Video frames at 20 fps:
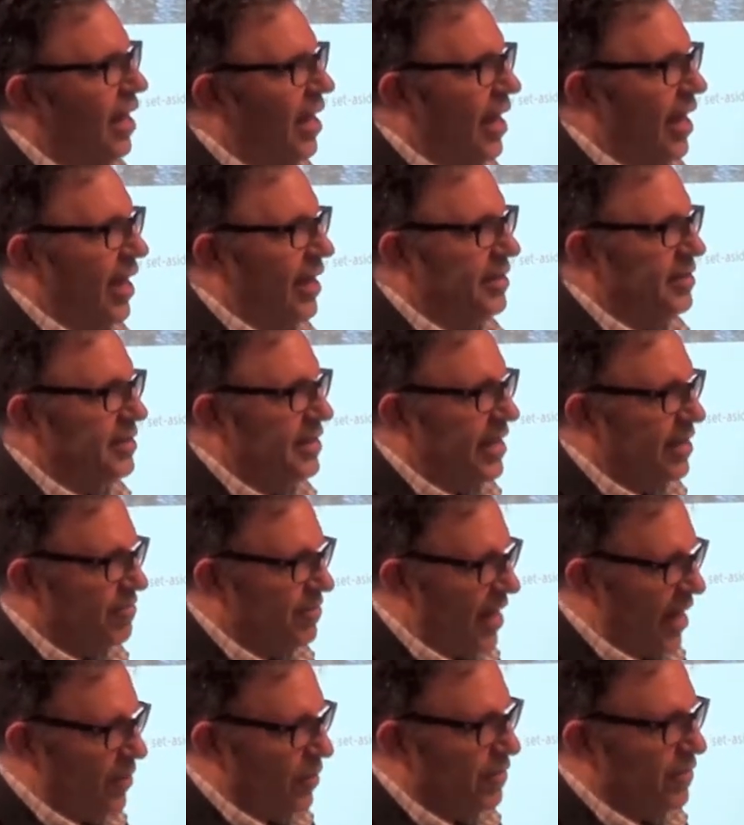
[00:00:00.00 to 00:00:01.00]
and
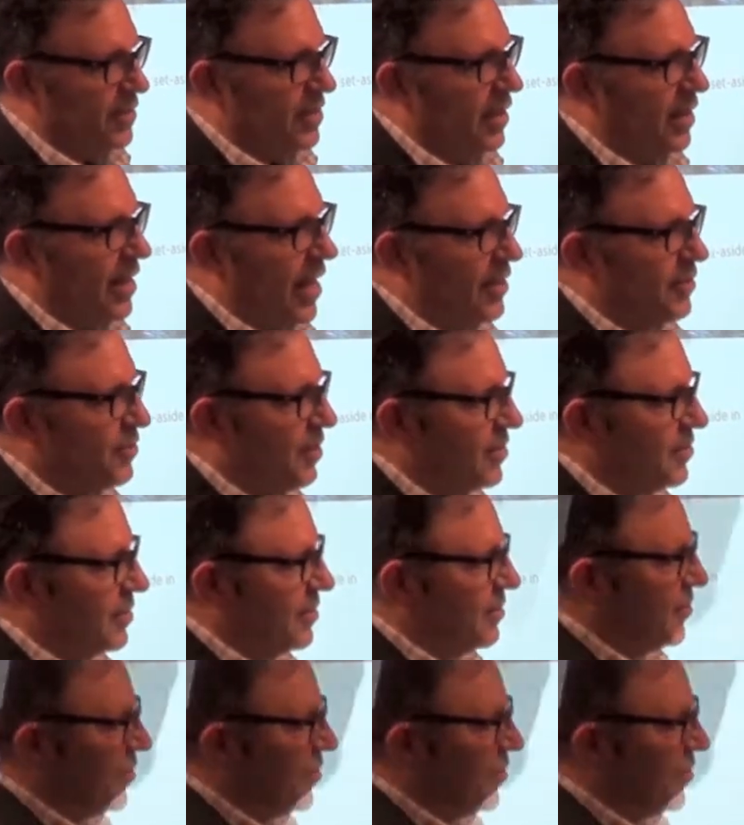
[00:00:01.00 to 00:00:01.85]
give that over to the land trust.